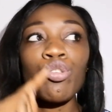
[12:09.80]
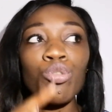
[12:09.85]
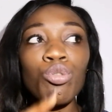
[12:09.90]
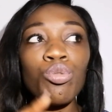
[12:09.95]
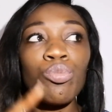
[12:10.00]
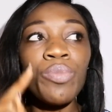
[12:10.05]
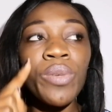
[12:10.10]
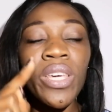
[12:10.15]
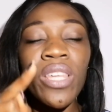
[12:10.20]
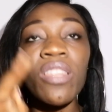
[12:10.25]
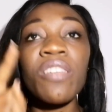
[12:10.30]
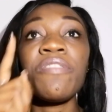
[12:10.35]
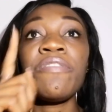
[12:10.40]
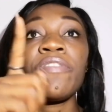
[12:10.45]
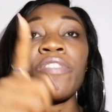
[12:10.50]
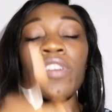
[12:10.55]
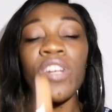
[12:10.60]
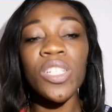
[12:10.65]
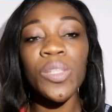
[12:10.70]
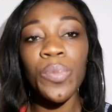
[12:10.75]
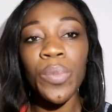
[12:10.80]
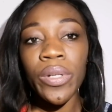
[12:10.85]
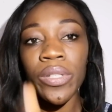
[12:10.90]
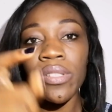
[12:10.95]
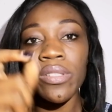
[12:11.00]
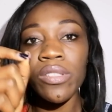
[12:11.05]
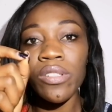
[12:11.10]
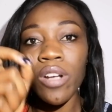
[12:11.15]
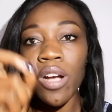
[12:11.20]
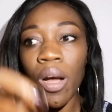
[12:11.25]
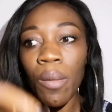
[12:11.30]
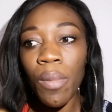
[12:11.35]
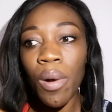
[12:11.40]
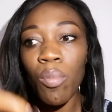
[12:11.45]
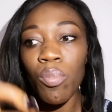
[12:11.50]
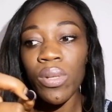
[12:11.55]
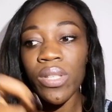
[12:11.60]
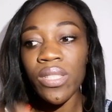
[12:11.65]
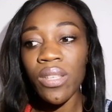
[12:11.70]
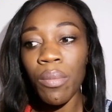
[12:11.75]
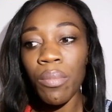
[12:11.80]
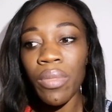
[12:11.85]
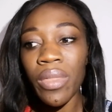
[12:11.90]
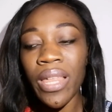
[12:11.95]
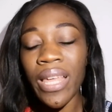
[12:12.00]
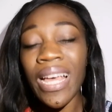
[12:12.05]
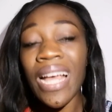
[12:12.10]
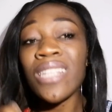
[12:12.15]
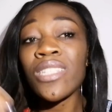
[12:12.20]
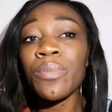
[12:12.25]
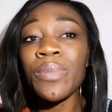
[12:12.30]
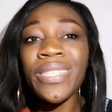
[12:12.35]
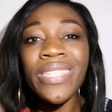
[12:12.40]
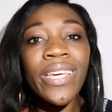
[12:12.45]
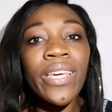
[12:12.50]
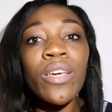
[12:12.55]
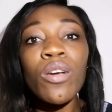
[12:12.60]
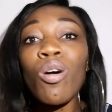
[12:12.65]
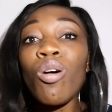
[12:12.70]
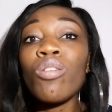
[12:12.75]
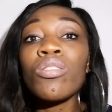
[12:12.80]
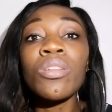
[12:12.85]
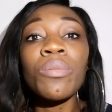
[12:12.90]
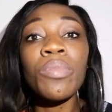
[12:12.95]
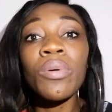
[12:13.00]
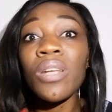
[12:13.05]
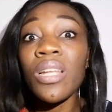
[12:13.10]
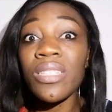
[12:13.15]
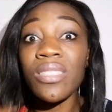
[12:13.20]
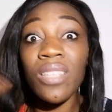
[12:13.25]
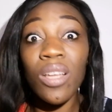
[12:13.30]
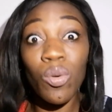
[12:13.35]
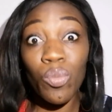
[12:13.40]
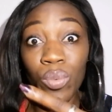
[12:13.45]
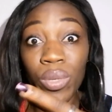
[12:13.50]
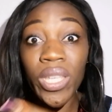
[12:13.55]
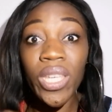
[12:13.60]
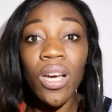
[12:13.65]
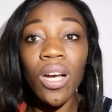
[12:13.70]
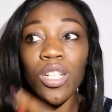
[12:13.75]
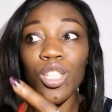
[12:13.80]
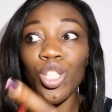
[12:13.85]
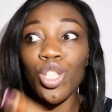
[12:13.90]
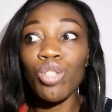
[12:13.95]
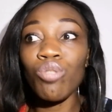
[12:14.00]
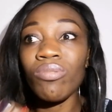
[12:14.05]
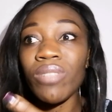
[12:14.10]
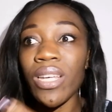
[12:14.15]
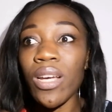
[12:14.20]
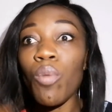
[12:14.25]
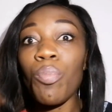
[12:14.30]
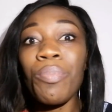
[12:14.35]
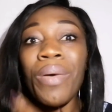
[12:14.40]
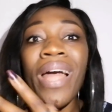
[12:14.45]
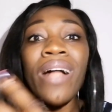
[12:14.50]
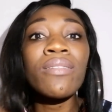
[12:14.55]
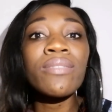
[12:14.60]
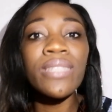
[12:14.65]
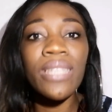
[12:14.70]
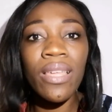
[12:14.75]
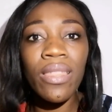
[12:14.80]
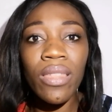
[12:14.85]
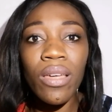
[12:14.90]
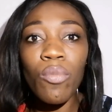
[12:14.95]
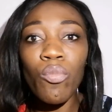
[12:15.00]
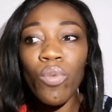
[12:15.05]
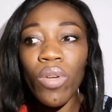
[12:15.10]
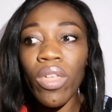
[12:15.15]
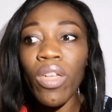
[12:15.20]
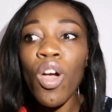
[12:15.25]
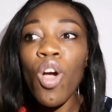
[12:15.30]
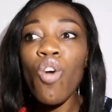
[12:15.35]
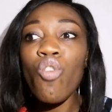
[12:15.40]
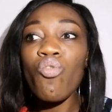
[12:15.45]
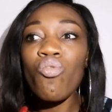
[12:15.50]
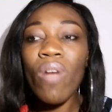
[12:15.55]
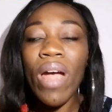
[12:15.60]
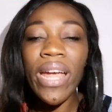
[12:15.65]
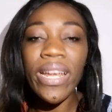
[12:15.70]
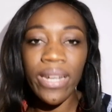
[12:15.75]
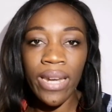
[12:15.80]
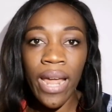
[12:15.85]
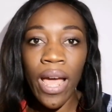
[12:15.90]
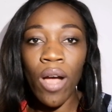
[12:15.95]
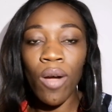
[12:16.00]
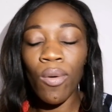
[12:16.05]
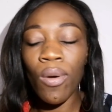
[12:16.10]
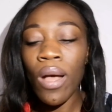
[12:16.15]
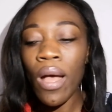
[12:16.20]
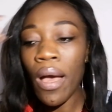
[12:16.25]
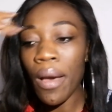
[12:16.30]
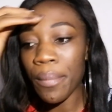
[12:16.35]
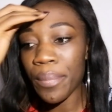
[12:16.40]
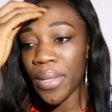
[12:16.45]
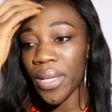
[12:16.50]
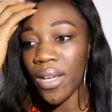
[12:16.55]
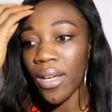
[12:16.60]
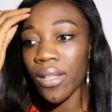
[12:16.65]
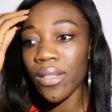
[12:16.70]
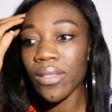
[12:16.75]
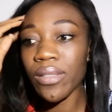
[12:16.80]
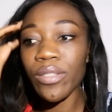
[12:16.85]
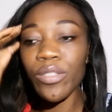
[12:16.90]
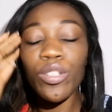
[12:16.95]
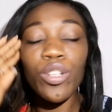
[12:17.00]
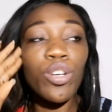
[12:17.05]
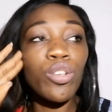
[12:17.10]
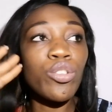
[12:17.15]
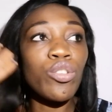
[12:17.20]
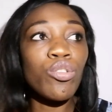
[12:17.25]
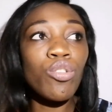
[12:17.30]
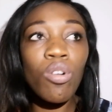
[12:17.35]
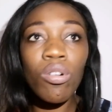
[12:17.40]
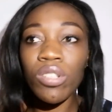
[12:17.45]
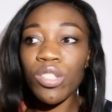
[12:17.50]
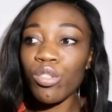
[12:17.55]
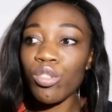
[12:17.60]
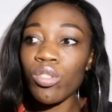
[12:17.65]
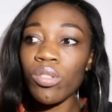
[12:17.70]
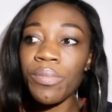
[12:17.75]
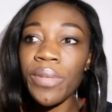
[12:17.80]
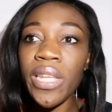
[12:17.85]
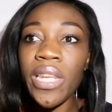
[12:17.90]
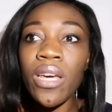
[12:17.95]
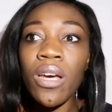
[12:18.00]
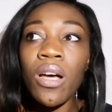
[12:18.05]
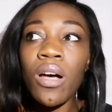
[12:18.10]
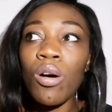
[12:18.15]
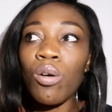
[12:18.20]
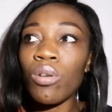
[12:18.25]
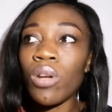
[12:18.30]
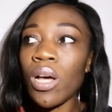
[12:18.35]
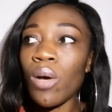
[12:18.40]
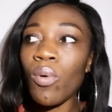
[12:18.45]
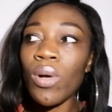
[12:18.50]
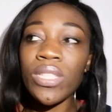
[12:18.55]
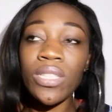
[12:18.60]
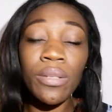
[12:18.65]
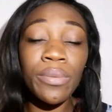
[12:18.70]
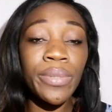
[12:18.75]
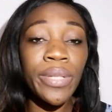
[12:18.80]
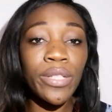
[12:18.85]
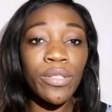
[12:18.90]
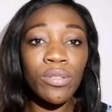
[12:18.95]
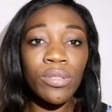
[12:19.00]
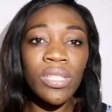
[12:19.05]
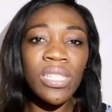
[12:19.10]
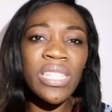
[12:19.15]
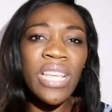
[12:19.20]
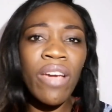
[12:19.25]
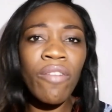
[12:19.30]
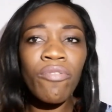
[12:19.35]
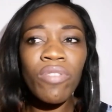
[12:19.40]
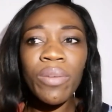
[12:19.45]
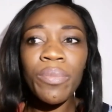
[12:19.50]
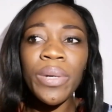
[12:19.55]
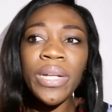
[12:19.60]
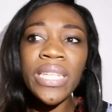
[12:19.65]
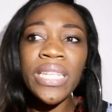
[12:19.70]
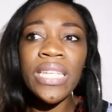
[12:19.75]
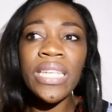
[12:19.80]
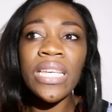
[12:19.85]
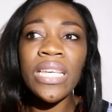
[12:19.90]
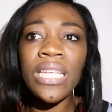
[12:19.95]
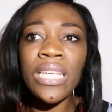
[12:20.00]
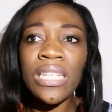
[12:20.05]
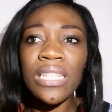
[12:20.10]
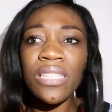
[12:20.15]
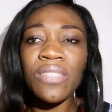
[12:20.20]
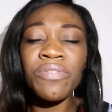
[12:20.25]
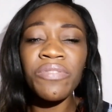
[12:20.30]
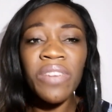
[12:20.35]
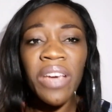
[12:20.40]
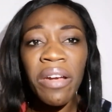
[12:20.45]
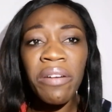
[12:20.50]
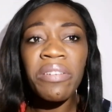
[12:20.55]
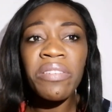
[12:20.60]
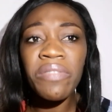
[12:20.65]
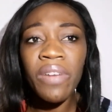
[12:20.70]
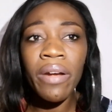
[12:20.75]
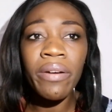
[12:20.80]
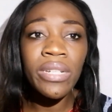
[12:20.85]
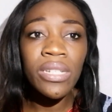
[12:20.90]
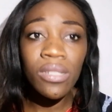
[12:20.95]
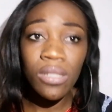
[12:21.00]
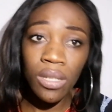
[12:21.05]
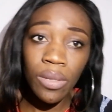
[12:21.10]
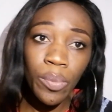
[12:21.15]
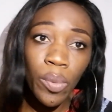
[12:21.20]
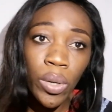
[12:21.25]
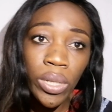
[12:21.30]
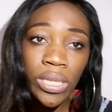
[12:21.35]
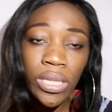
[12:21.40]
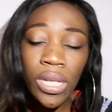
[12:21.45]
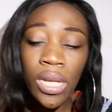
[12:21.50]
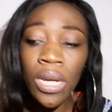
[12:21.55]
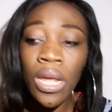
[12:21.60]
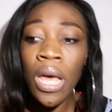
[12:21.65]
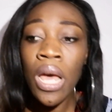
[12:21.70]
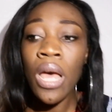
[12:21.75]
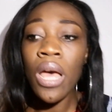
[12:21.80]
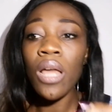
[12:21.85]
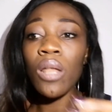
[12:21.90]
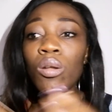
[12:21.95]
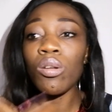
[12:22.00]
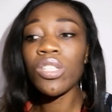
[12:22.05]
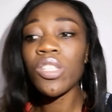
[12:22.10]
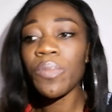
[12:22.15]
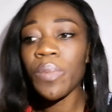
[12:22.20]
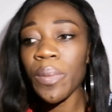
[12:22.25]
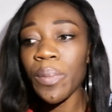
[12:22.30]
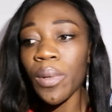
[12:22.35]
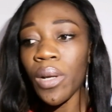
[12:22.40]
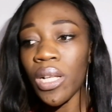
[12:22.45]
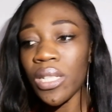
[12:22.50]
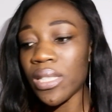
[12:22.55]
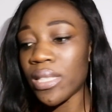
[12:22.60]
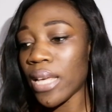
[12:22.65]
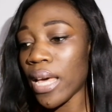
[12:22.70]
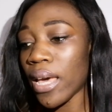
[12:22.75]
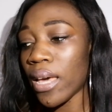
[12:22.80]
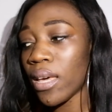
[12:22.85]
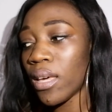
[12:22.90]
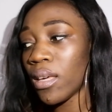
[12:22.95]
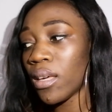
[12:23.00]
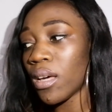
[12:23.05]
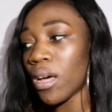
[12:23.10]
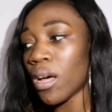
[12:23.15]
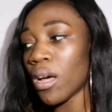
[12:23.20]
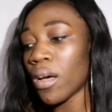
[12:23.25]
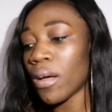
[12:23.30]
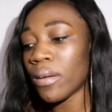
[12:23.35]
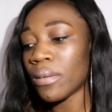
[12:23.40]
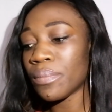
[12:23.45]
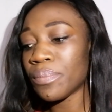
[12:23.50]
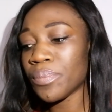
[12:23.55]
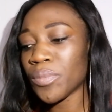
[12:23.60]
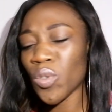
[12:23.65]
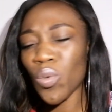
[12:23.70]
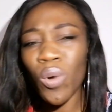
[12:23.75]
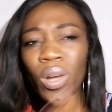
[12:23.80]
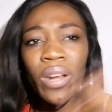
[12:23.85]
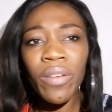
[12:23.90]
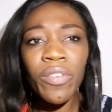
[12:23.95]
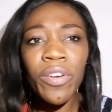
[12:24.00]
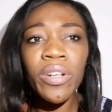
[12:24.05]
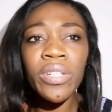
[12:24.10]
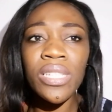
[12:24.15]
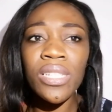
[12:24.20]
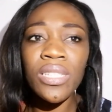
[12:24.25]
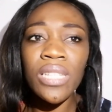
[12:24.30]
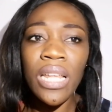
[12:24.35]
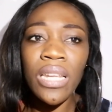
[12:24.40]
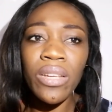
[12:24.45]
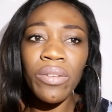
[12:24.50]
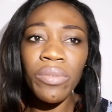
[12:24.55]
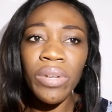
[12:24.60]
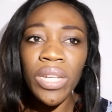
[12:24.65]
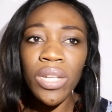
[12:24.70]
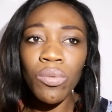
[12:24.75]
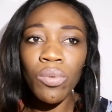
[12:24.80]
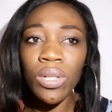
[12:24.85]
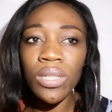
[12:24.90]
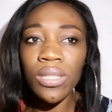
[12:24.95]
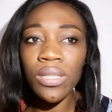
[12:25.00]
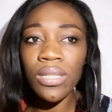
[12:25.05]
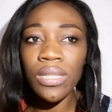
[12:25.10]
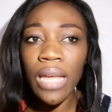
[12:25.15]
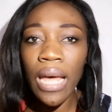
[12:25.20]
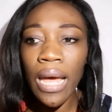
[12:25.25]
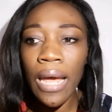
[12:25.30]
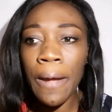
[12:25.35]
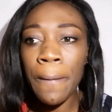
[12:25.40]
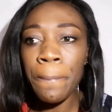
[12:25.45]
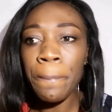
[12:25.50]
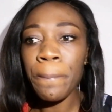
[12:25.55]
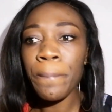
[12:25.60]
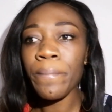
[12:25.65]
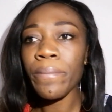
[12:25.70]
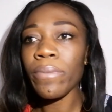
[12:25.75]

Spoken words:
to be the first person to come up with something and to be taking all the bullets that we are shooting or pelting them with right now. Because, you go on social media, on our WhatsApp statuses, everybody is very, very disappointed. Lots of people are saying whatever it is that they really want to say.